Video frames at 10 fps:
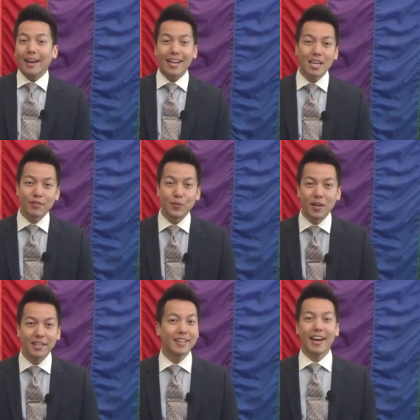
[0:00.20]
Hey
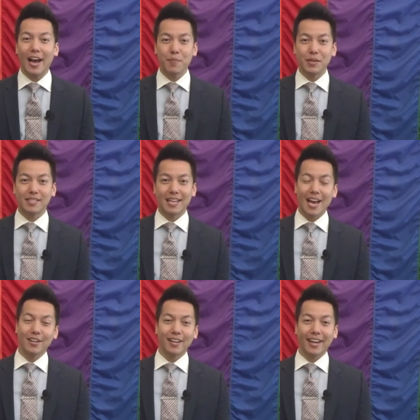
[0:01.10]
everyone, happy
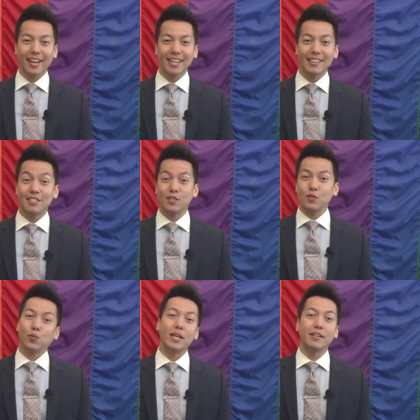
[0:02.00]
Saturday. This
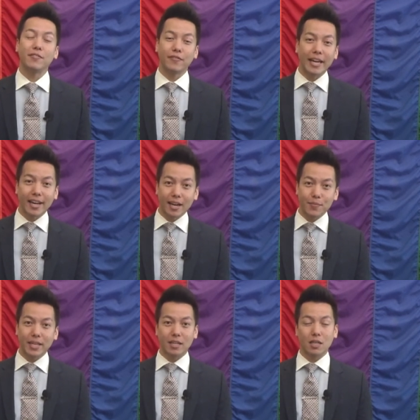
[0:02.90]
is Win
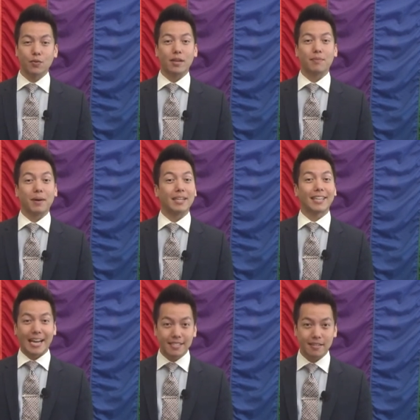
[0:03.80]
Pham here with my
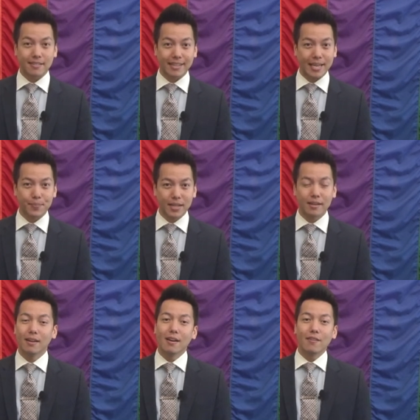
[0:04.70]
candidate statement
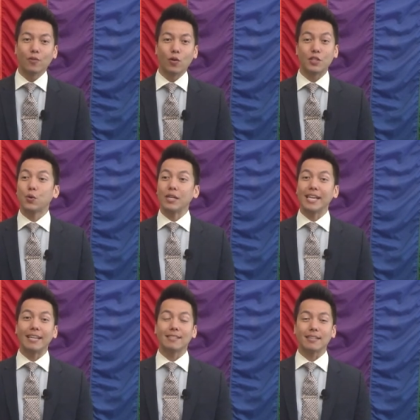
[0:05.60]
for the
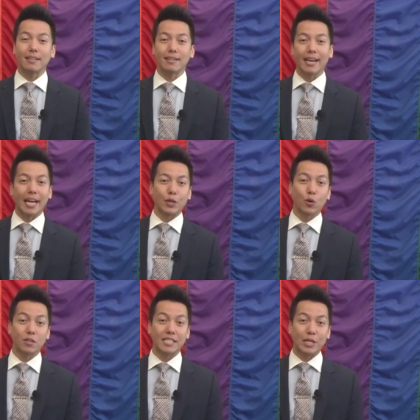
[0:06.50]
2018
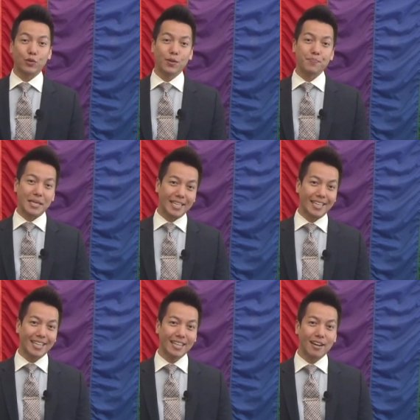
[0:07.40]
annual general
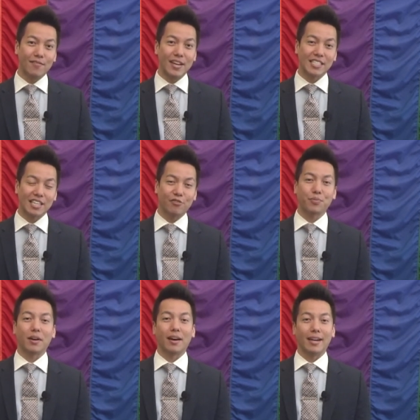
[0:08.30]
meeting of SF
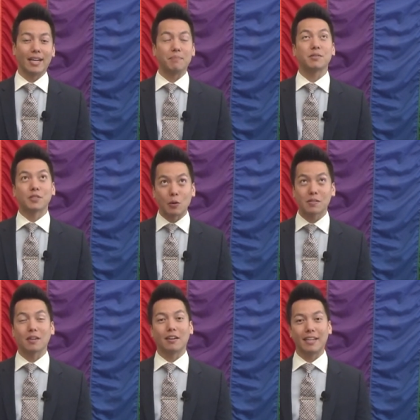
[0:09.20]
Pride. I'm so
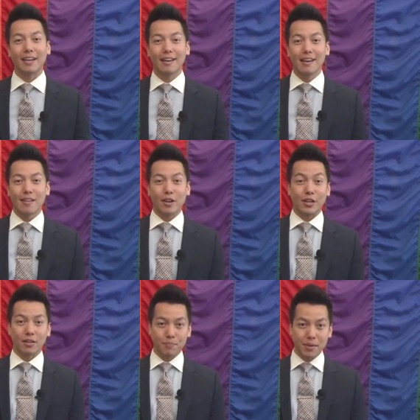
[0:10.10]
sorry that I
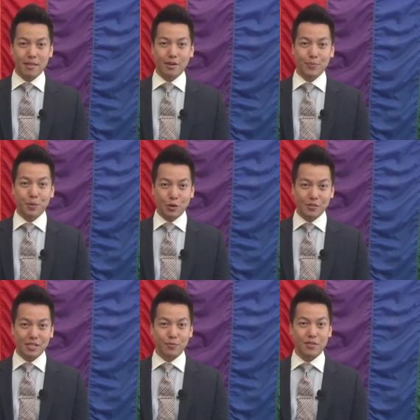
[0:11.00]
couldn't be there in
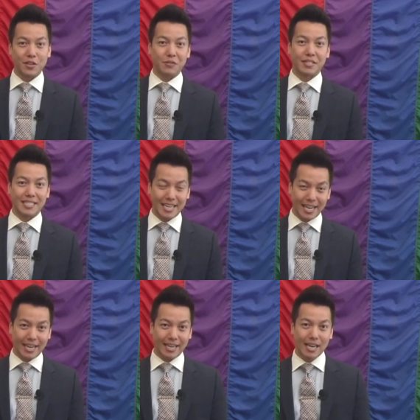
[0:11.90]
person with you
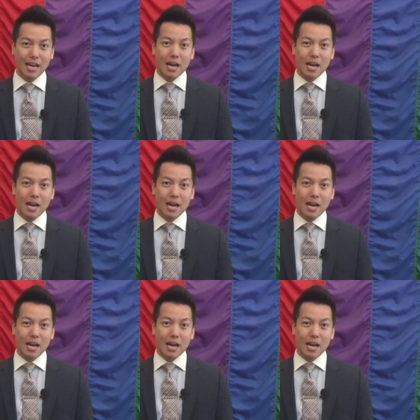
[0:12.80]
today,